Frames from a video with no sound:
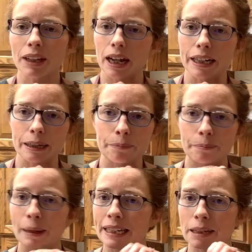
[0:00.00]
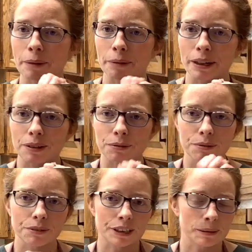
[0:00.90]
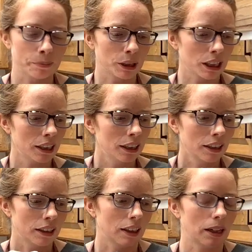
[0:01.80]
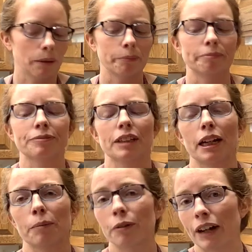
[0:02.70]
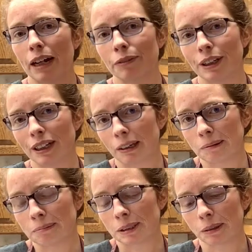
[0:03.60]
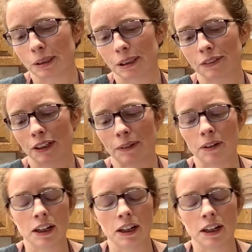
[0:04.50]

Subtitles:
I am baking my way through this book, and I'm over halfway there. So this is fun.